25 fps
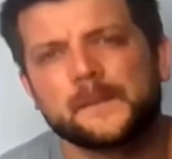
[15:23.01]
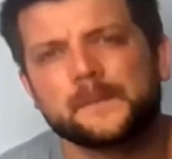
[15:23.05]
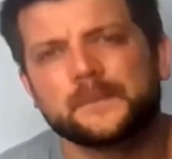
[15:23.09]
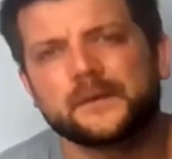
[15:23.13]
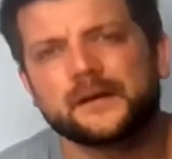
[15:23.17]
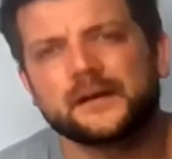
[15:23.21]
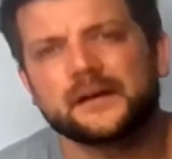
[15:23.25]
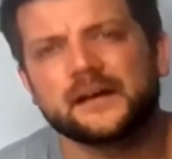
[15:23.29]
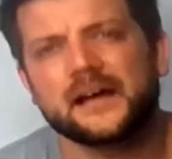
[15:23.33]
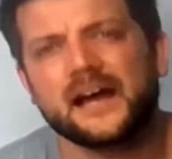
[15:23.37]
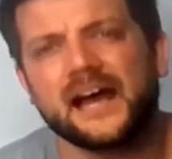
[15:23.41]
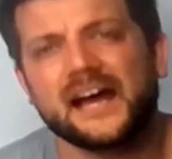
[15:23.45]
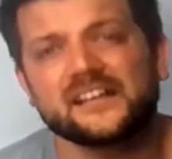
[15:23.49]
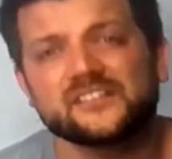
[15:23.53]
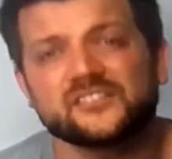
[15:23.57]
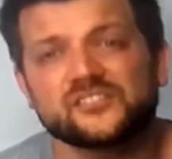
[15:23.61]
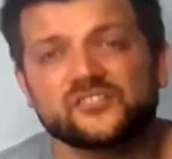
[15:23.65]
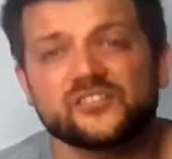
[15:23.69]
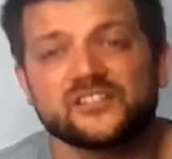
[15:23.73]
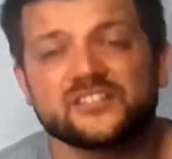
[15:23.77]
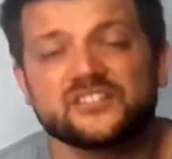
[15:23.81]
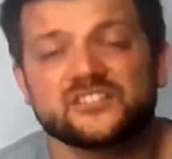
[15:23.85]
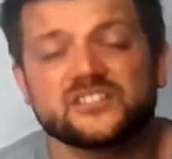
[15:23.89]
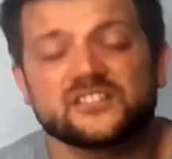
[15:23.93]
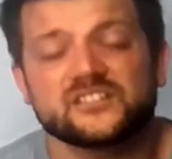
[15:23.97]
But as
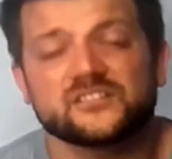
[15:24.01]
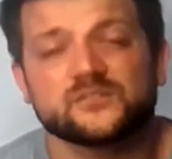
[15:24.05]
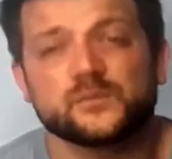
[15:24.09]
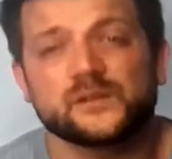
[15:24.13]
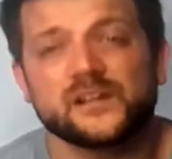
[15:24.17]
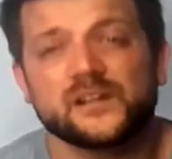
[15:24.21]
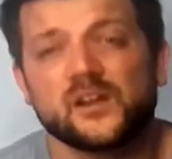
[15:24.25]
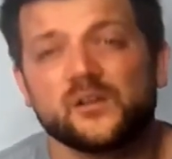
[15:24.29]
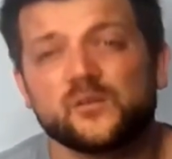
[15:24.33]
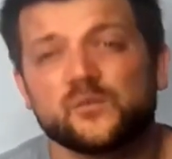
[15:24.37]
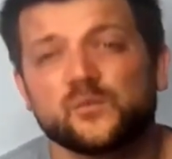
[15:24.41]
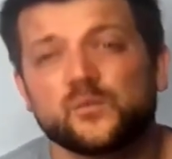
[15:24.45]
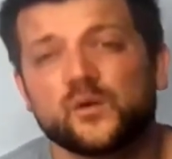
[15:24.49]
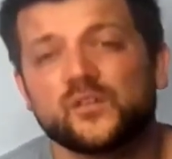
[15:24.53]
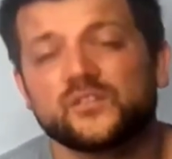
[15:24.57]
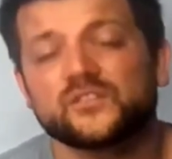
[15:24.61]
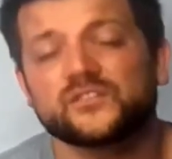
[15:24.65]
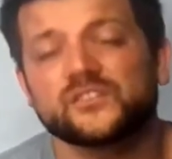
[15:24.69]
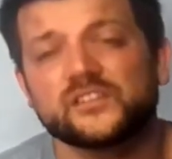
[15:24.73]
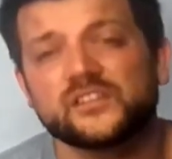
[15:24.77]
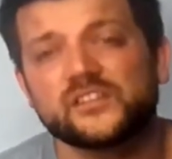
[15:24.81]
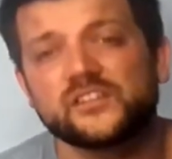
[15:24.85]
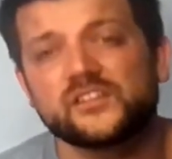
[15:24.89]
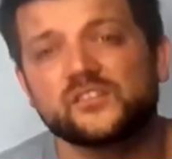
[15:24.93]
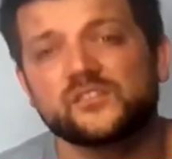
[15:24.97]
Christians, we don't want
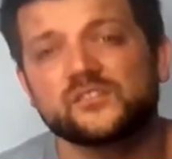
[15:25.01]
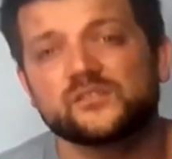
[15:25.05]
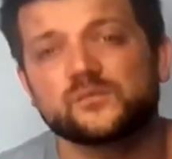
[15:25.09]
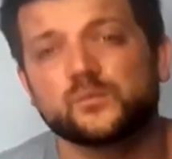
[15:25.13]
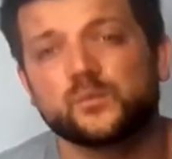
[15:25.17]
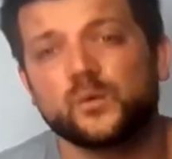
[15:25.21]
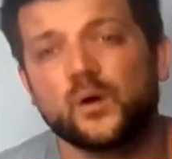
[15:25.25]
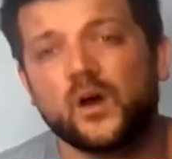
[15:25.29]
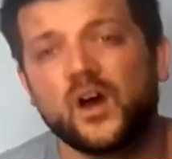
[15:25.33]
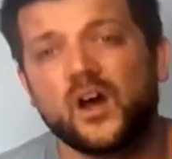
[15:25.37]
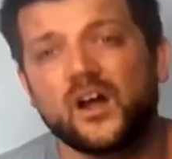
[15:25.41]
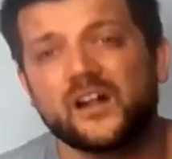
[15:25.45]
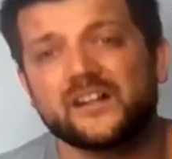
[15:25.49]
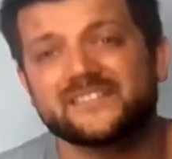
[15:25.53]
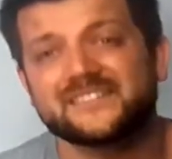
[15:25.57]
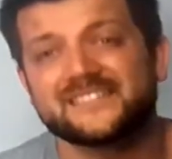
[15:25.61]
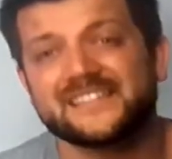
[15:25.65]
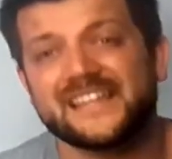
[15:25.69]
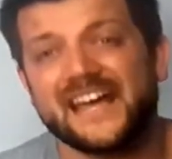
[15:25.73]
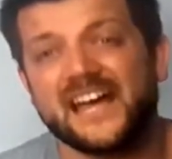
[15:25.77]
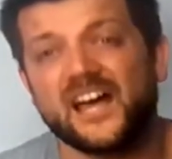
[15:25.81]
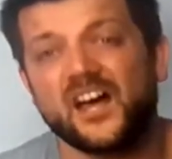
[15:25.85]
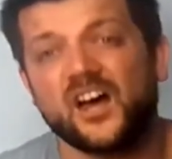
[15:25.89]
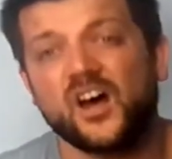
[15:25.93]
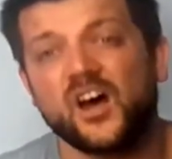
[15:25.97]
to use words
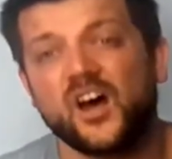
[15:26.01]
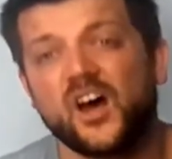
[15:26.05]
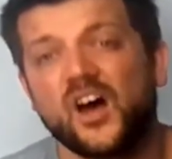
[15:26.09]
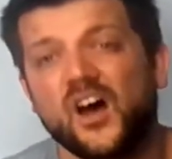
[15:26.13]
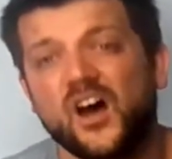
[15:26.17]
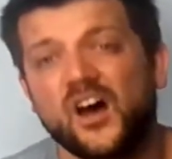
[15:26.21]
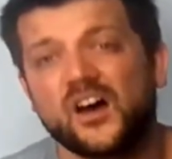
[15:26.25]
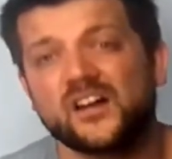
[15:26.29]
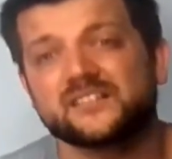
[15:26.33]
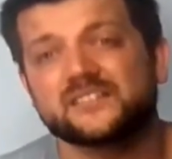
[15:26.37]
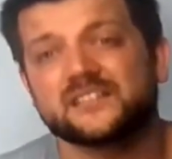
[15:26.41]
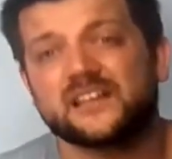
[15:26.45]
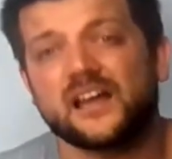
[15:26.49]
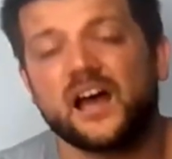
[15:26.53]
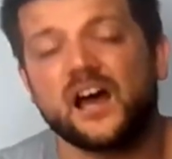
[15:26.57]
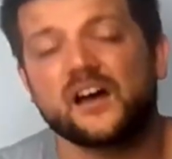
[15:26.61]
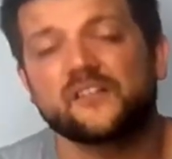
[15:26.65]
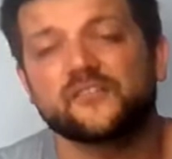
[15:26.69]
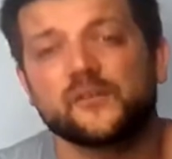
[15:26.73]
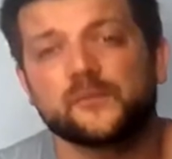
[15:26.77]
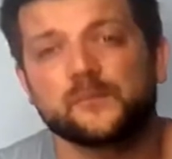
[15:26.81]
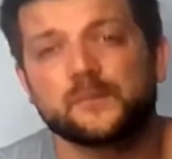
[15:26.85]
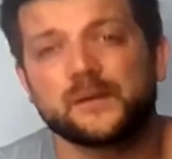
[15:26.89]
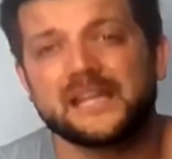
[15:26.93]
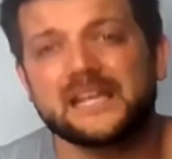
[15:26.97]
that hurt
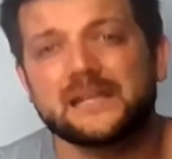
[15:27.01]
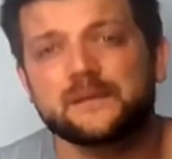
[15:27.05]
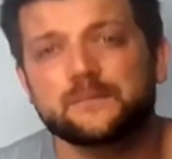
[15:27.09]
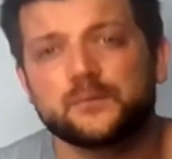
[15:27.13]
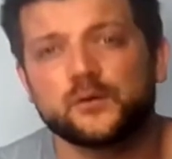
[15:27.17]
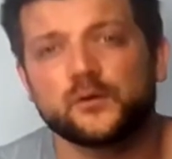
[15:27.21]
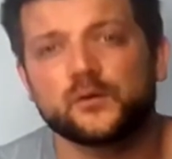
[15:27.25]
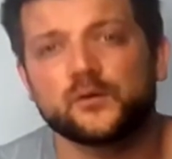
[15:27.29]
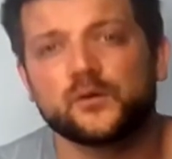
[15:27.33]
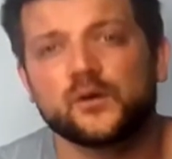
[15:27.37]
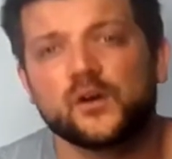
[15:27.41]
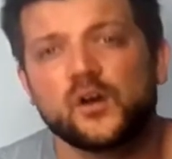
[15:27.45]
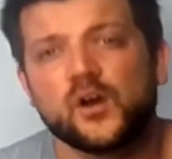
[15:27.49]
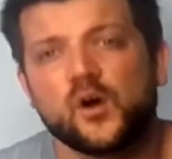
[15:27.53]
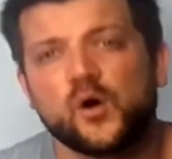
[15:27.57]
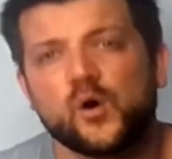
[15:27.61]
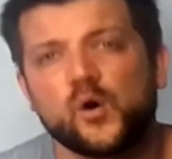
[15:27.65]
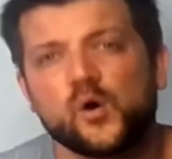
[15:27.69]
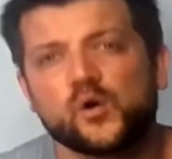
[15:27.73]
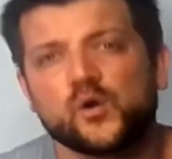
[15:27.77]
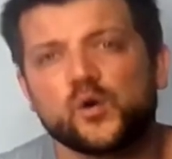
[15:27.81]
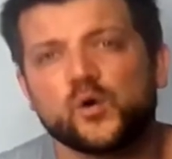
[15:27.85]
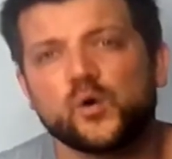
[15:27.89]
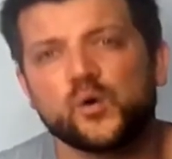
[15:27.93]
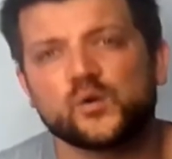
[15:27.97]
other people
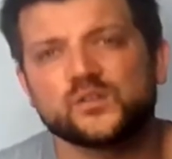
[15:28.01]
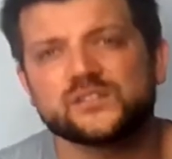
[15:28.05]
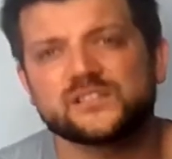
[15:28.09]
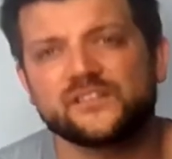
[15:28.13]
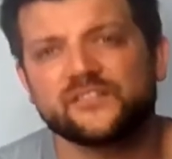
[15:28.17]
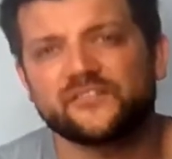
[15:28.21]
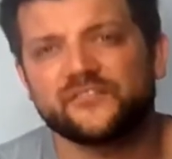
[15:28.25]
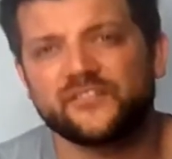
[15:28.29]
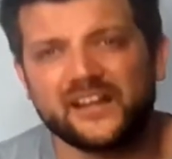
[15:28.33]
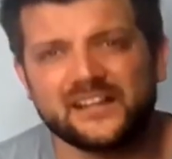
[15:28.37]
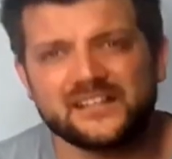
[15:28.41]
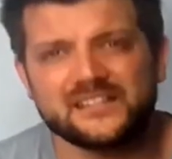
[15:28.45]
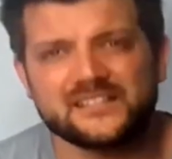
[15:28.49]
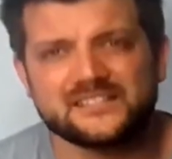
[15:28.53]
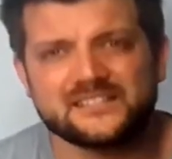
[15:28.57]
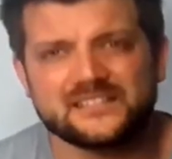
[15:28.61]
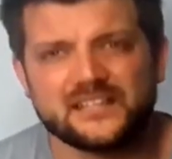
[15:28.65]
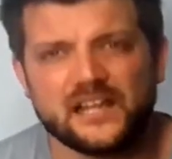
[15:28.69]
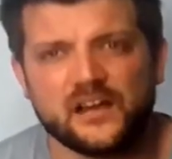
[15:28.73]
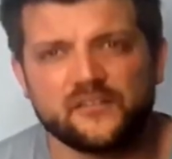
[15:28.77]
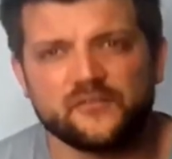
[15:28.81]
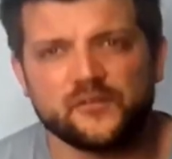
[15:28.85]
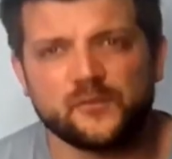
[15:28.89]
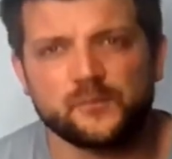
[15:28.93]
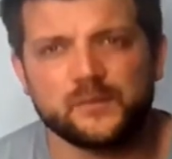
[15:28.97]
or cause offense
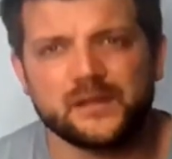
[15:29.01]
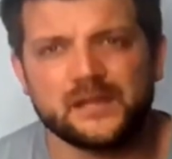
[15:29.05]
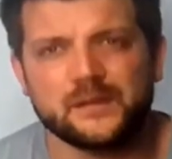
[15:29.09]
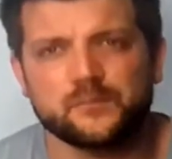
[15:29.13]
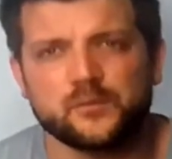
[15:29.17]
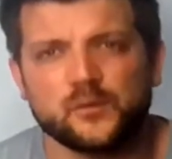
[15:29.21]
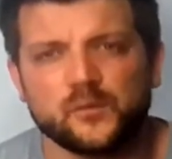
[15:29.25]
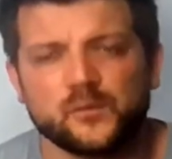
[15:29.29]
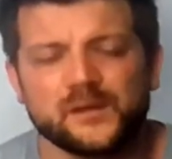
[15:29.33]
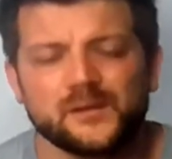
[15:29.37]
to other people.